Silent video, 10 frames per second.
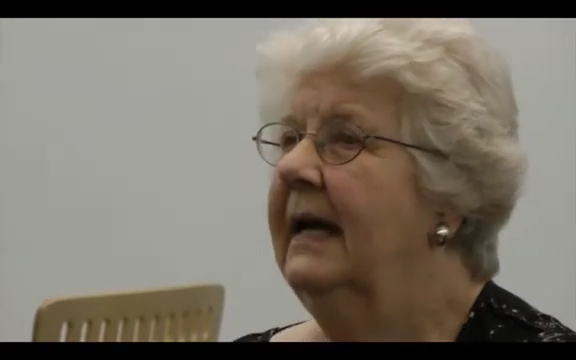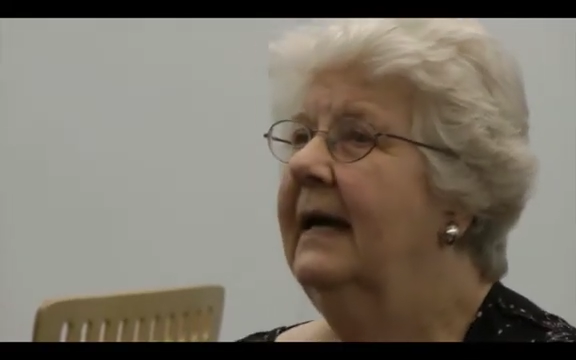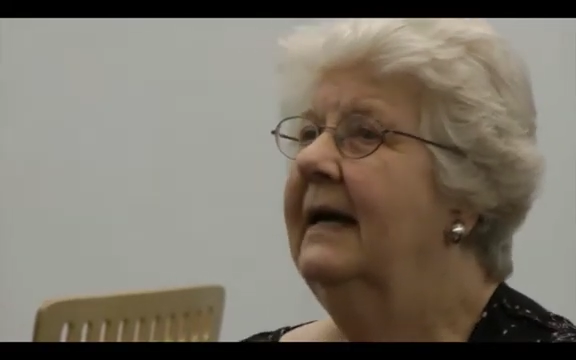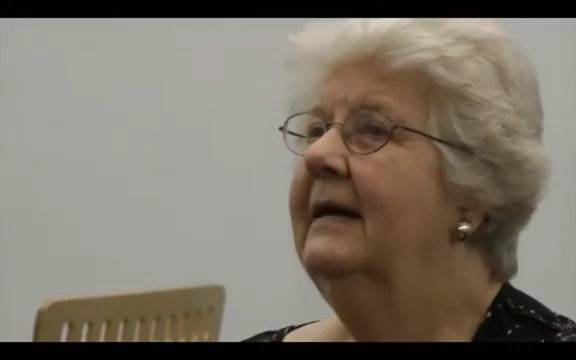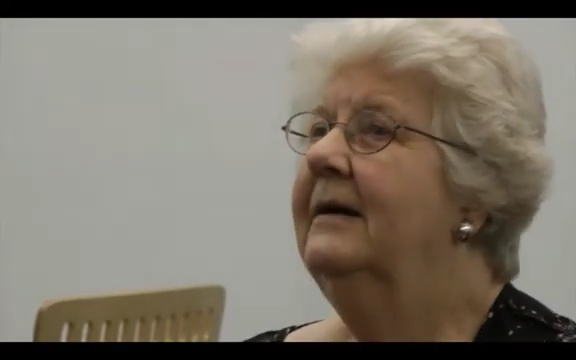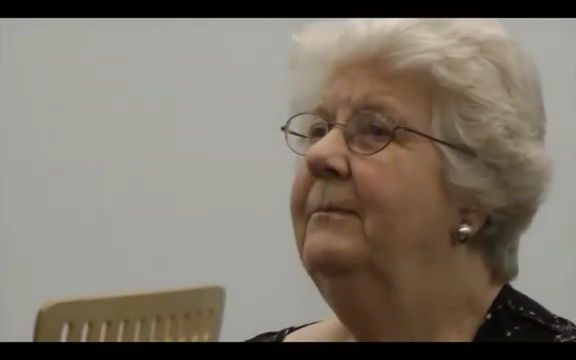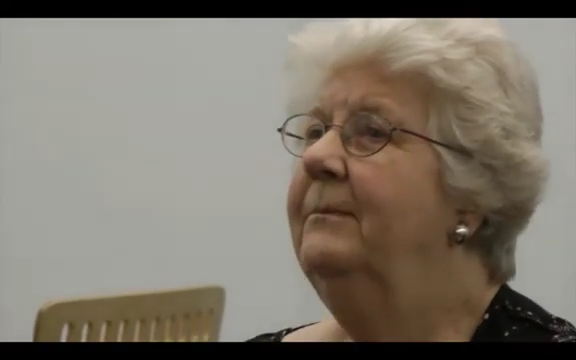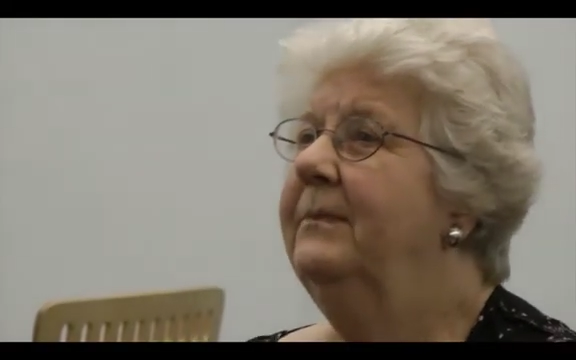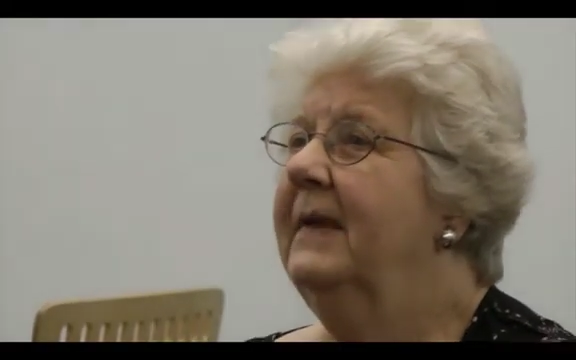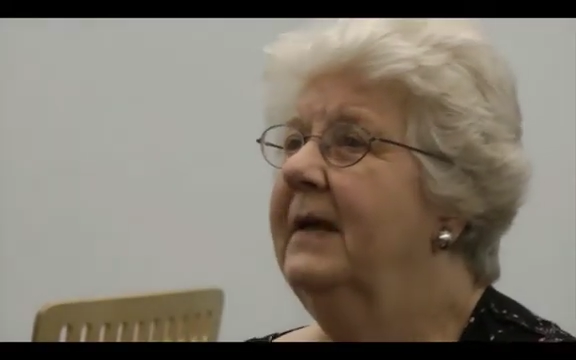
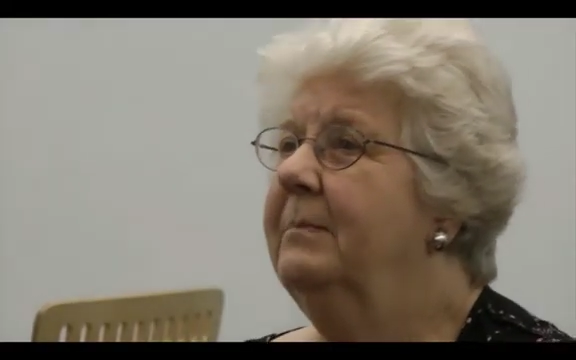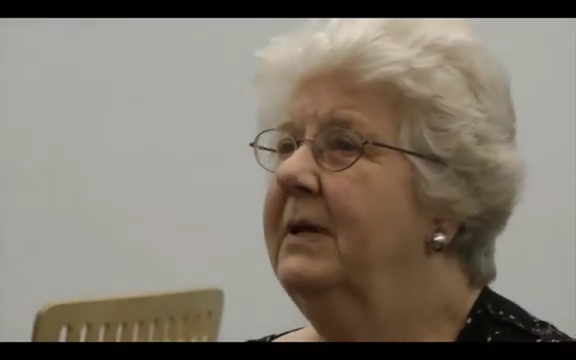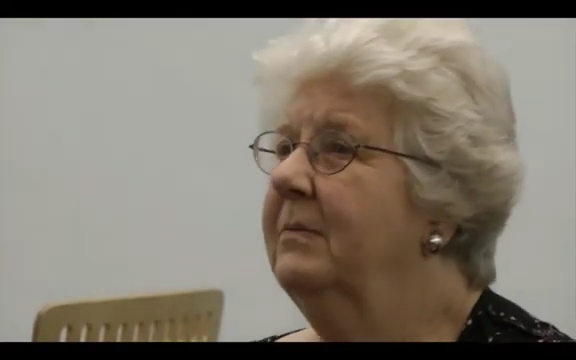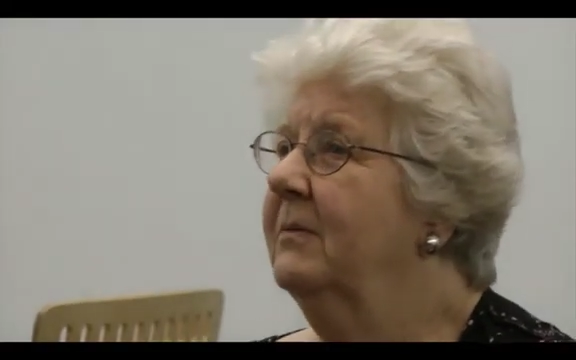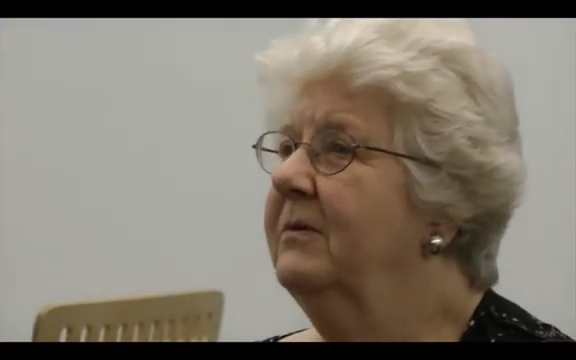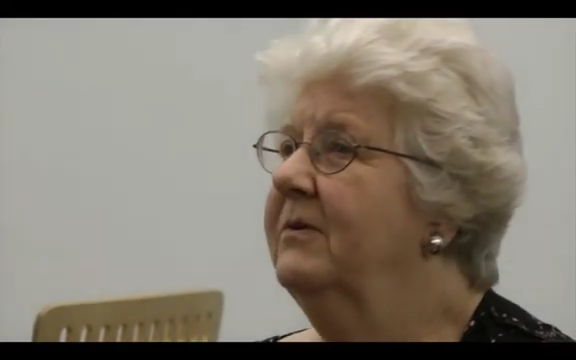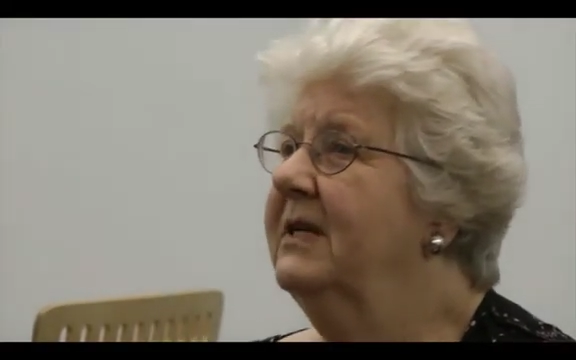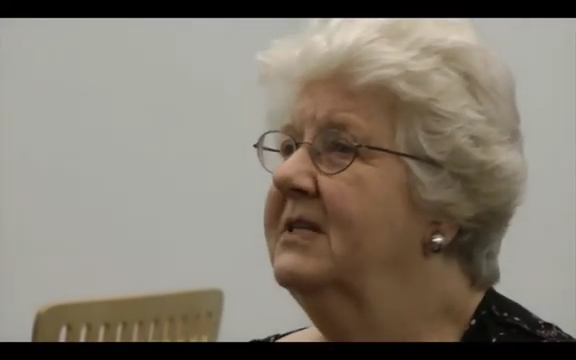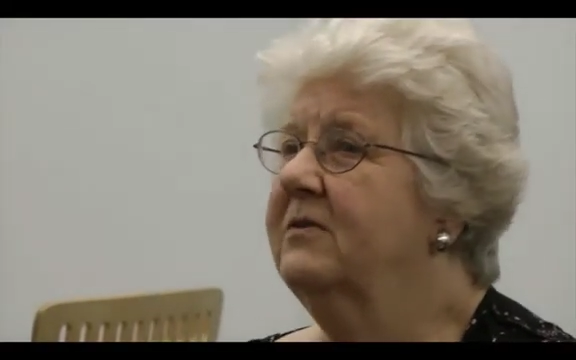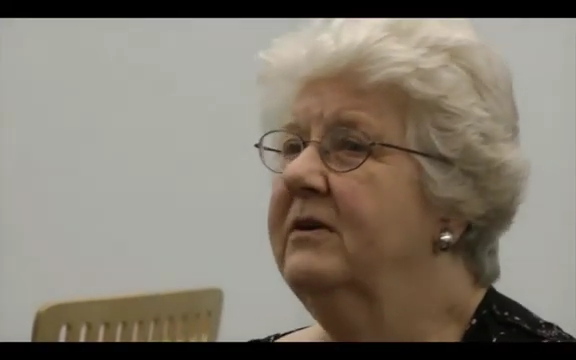and people were
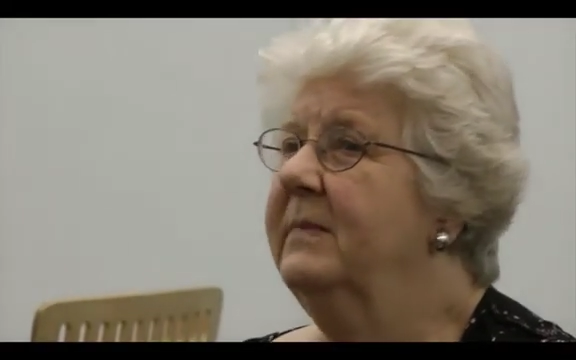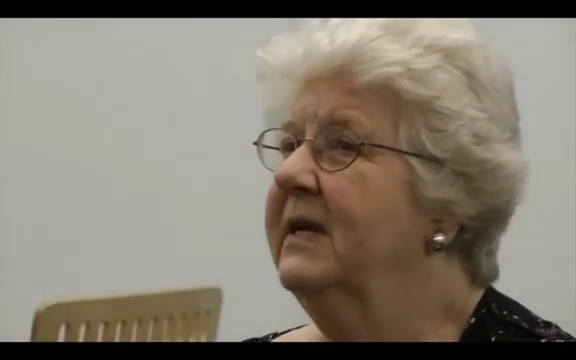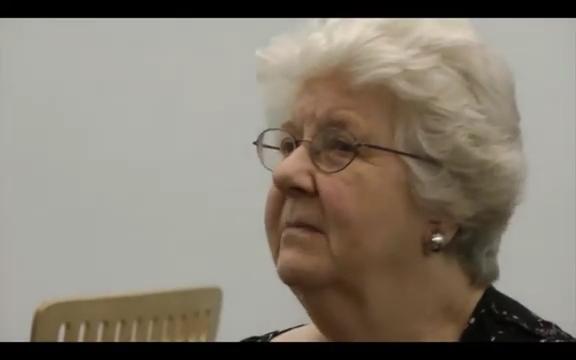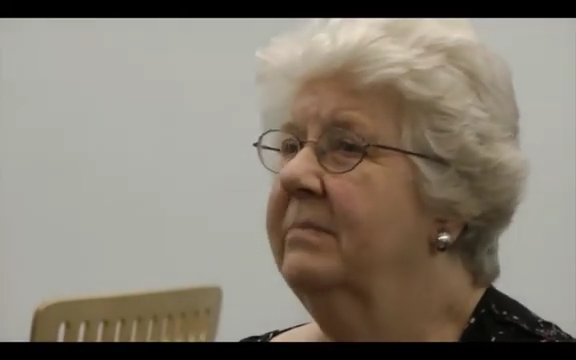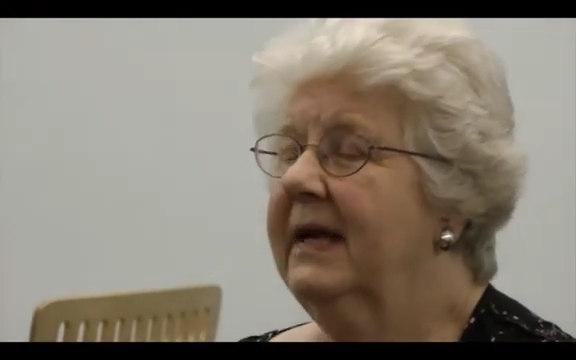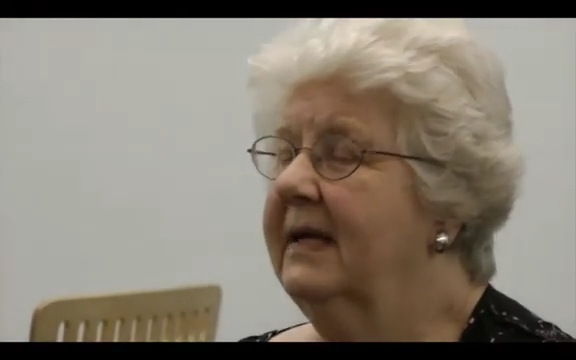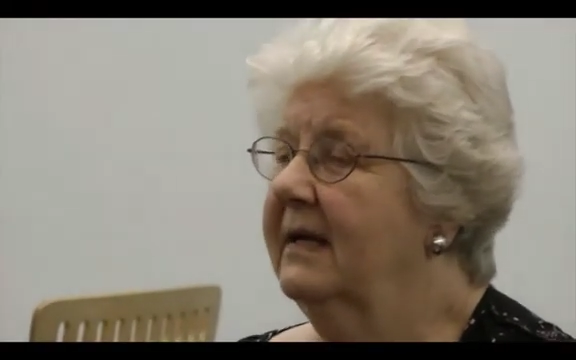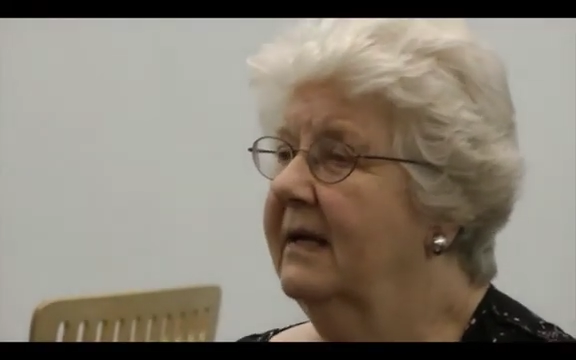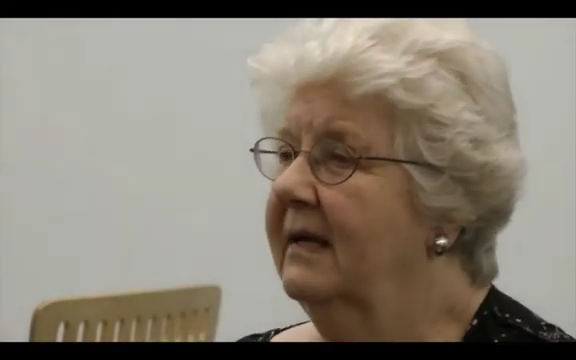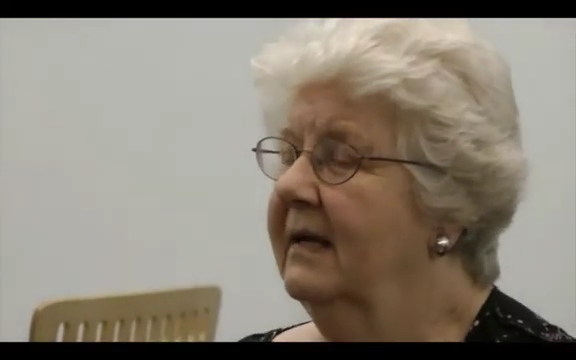really screaming and
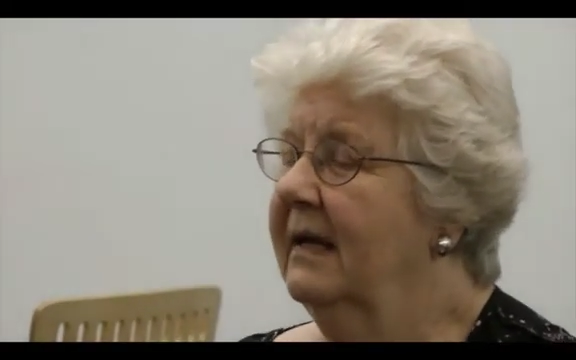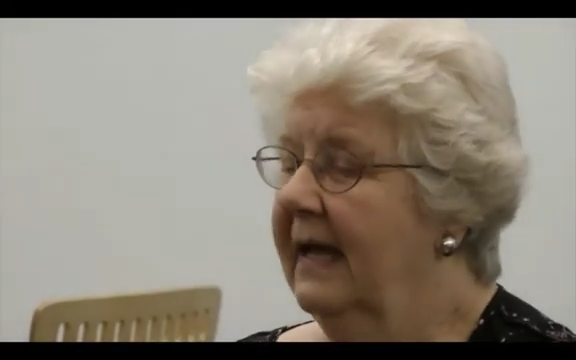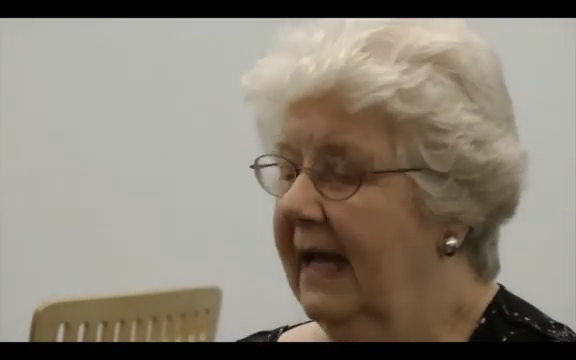panicking.